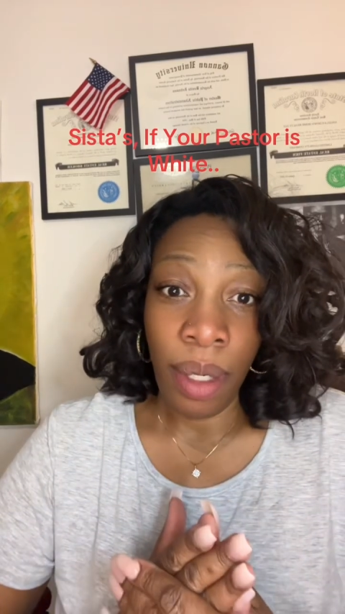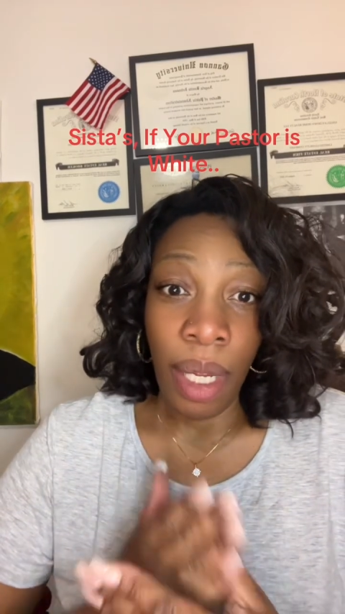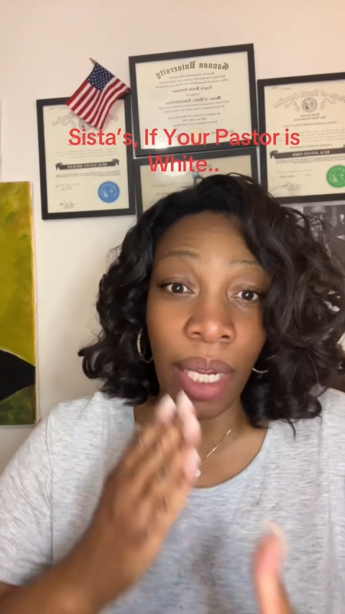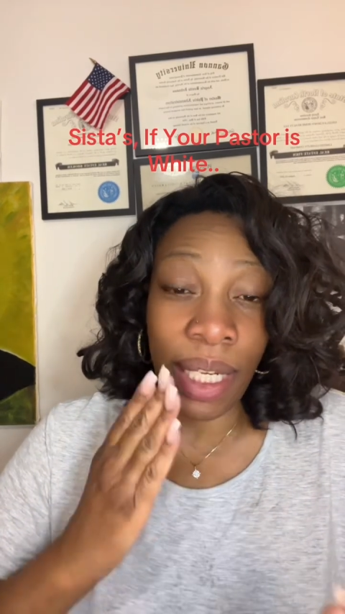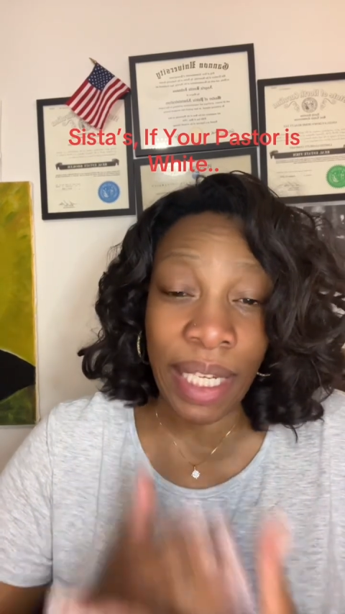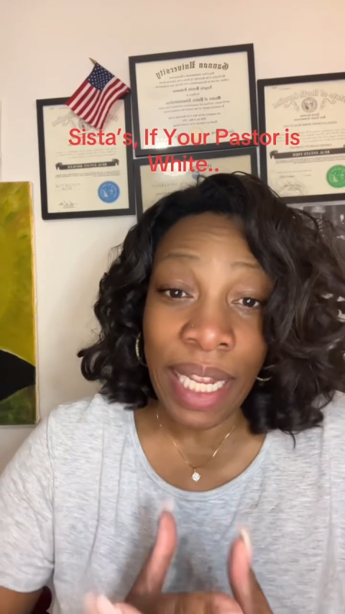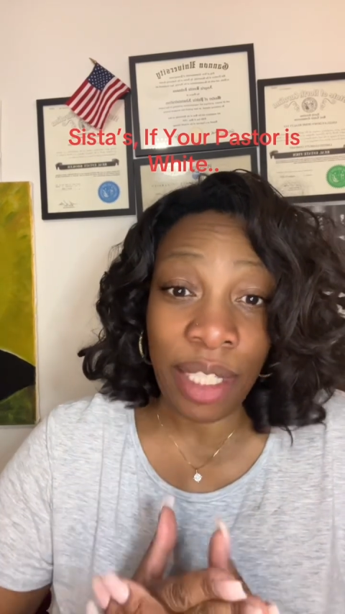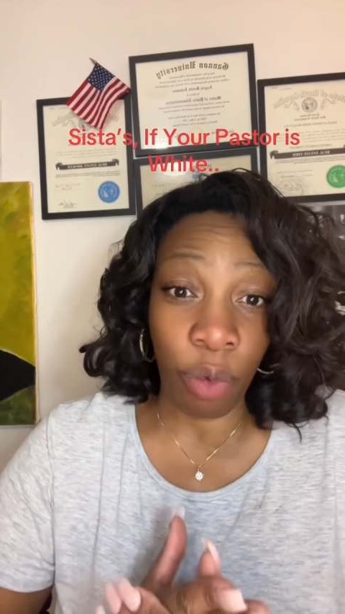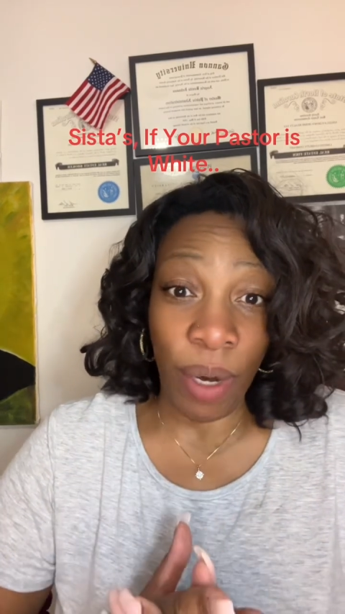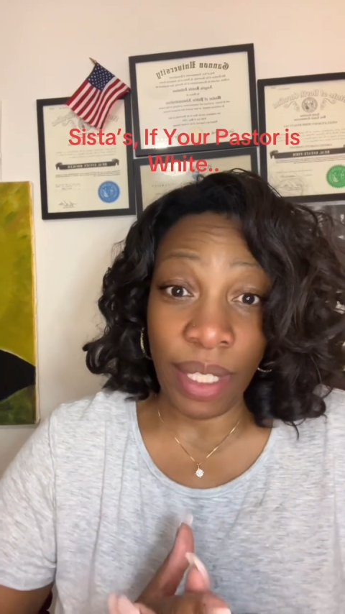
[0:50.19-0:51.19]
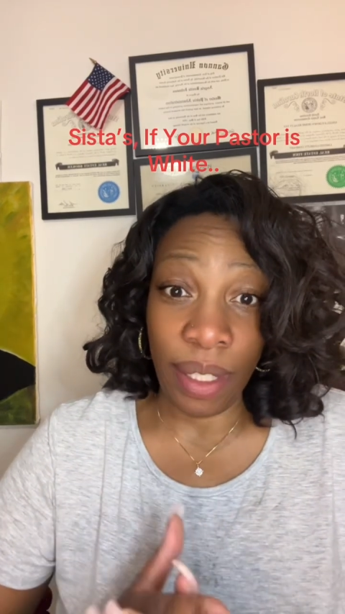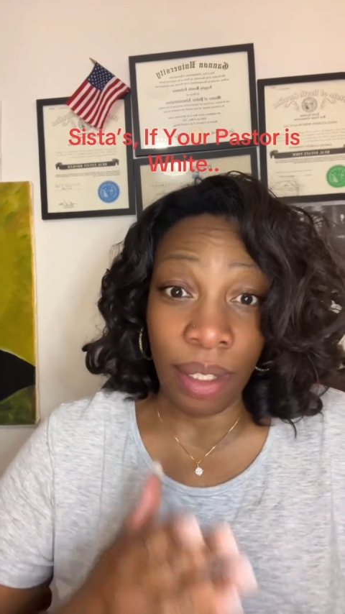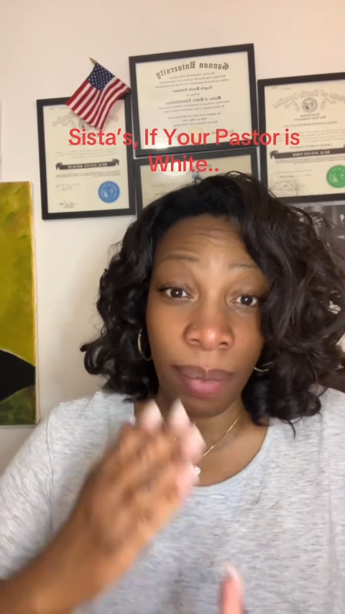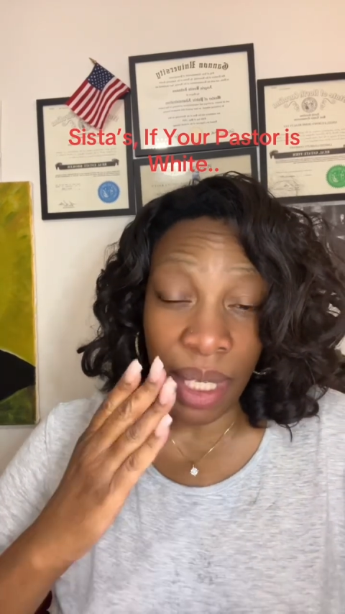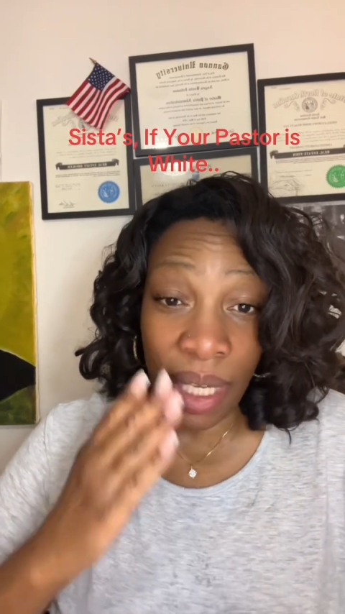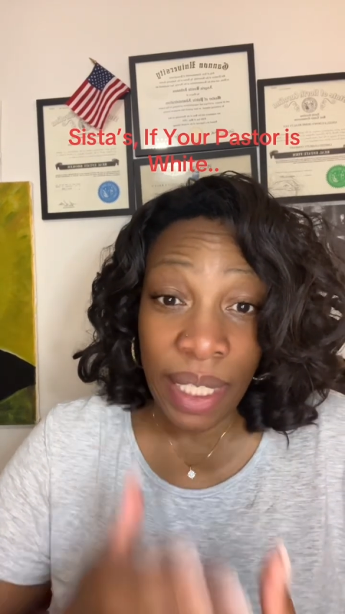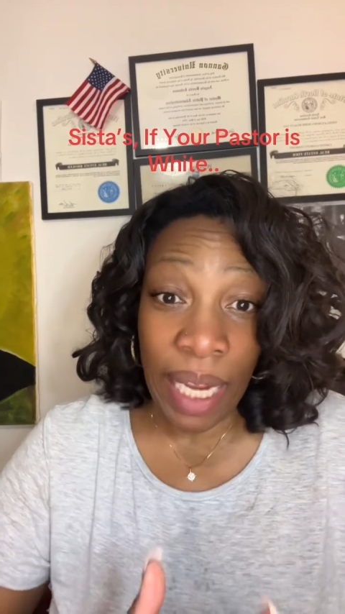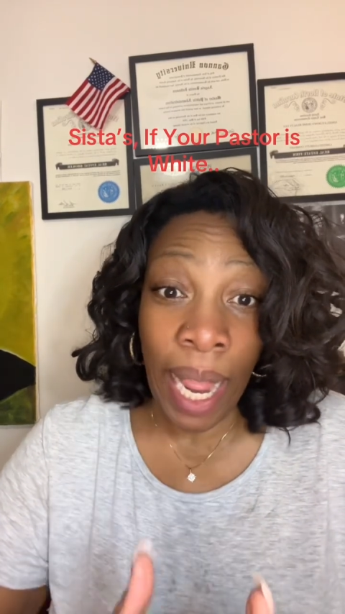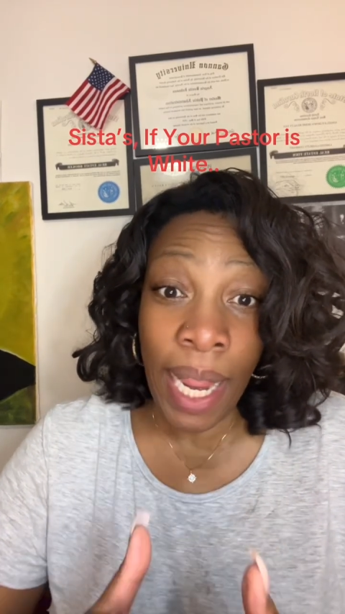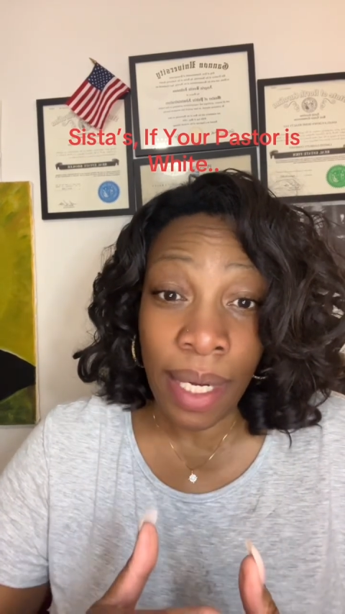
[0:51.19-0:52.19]
against racism, against
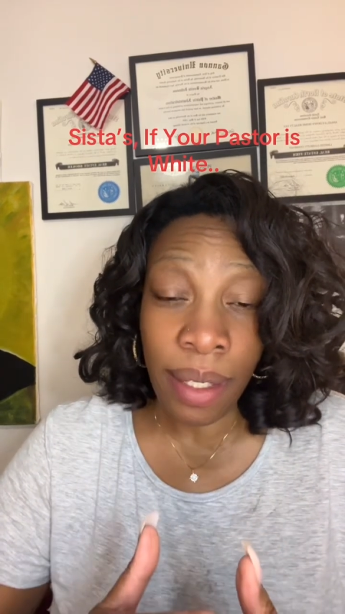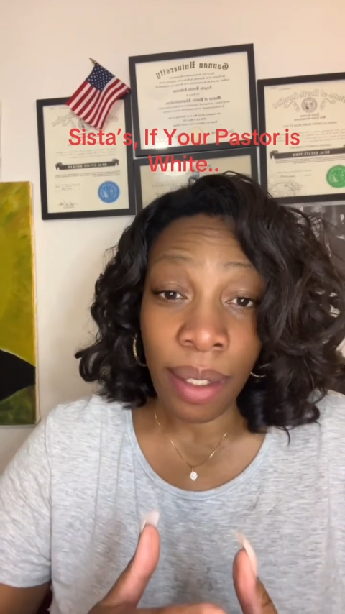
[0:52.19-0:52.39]
hate,